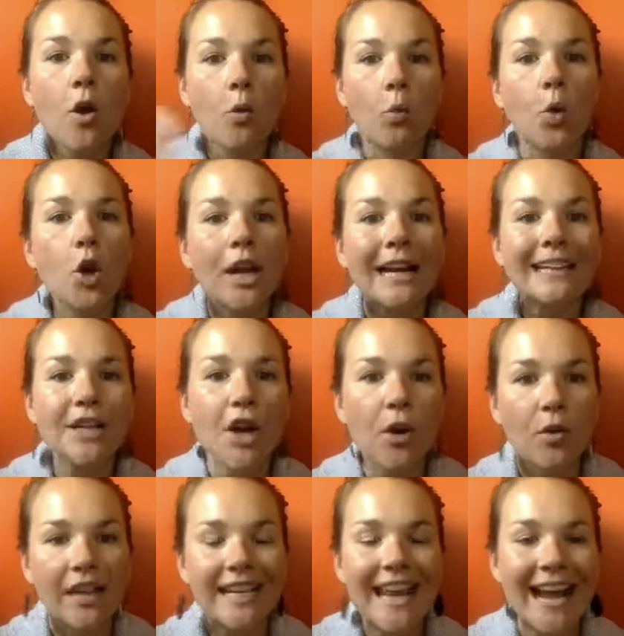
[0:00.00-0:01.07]
would I
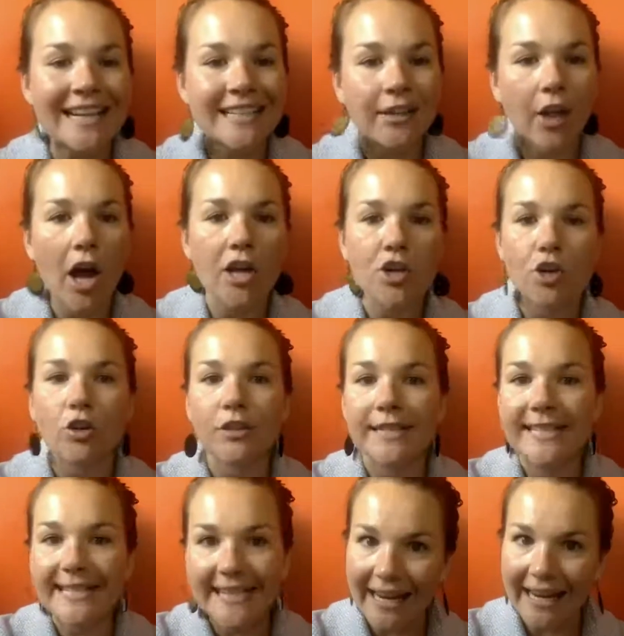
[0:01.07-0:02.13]
know the next logical
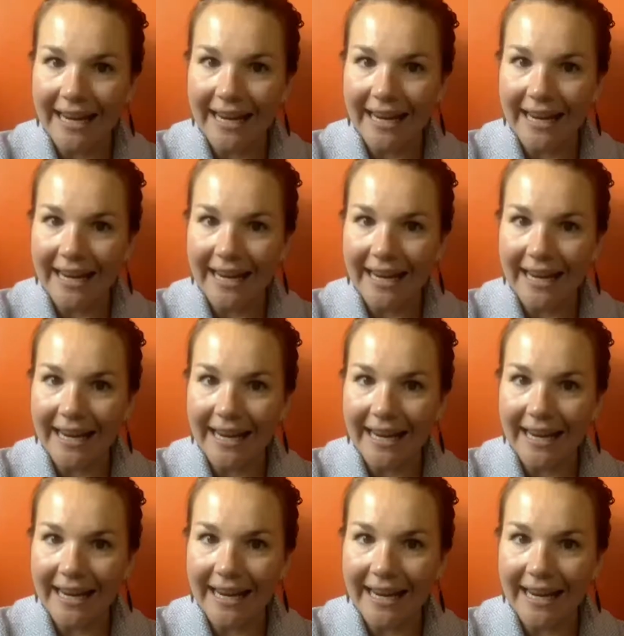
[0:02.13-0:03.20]
step that I'm
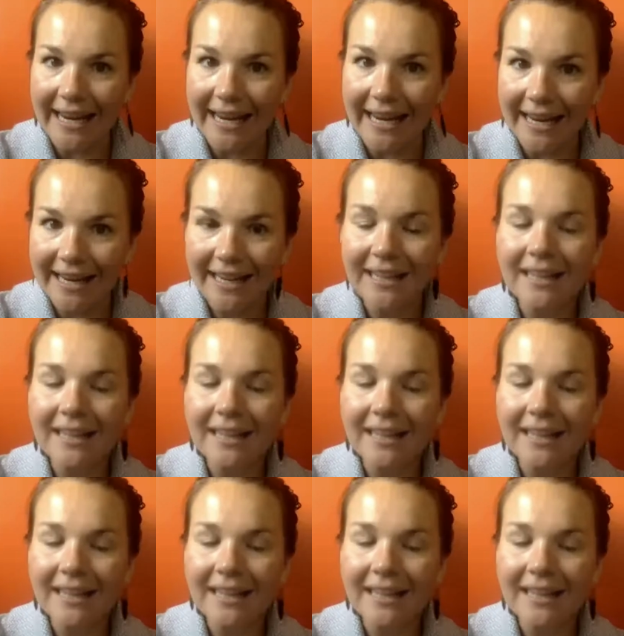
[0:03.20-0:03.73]
trying to take?